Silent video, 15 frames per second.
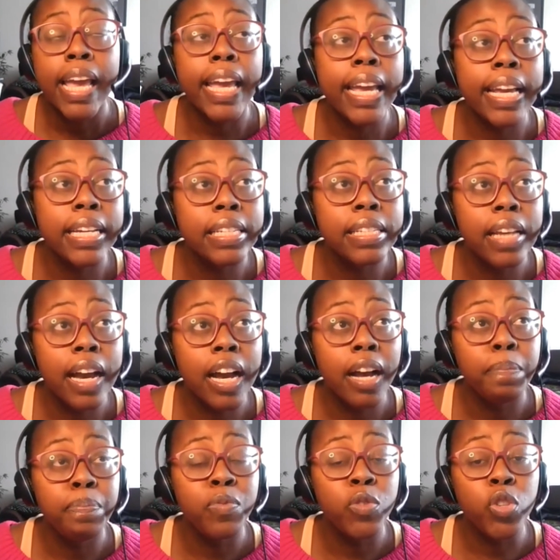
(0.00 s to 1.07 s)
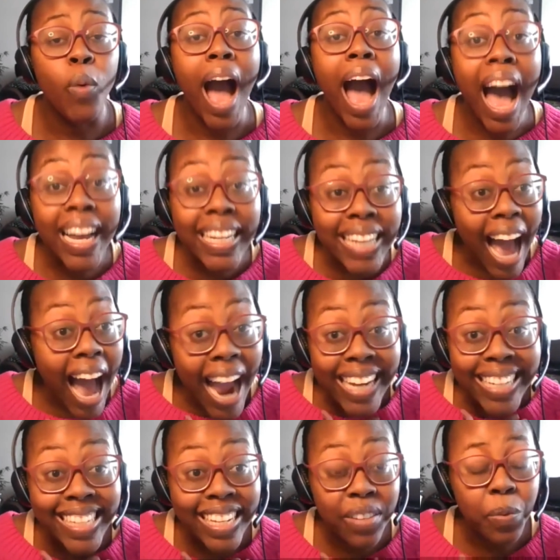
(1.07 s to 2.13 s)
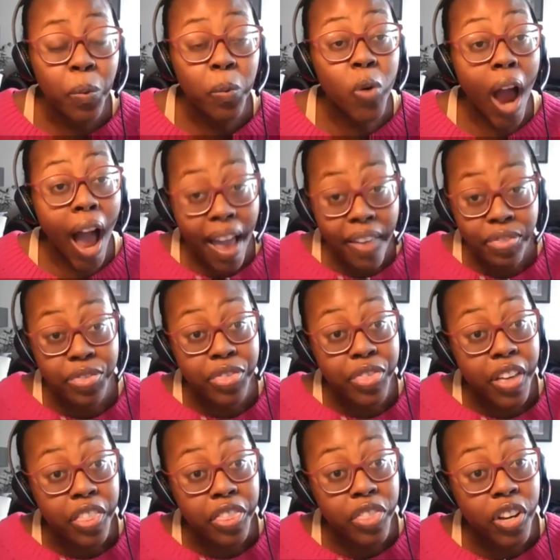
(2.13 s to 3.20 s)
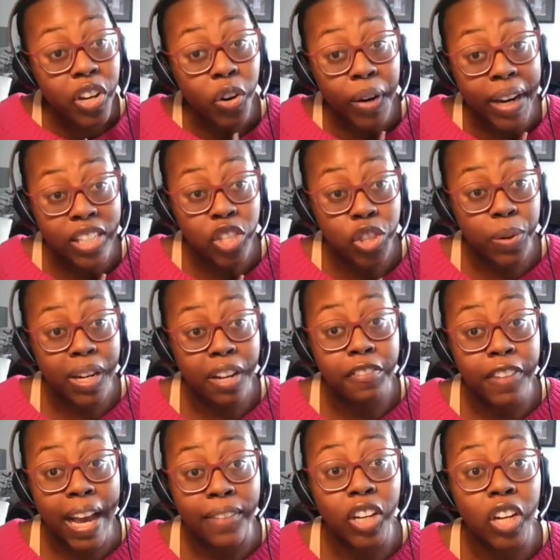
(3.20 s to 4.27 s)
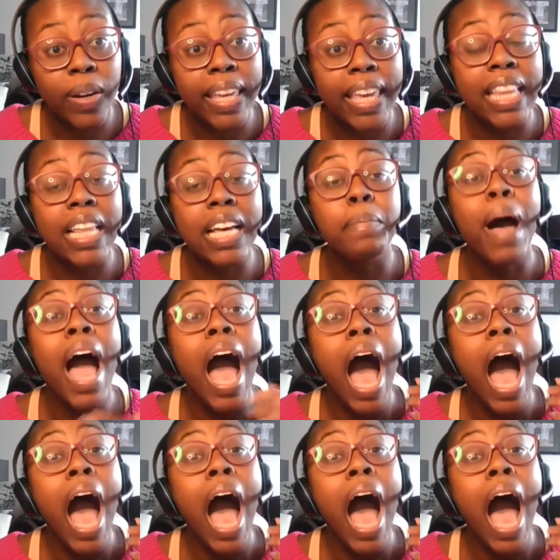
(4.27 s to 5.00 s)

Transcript: And so I didn't run the grades 3 to 5 curriculum.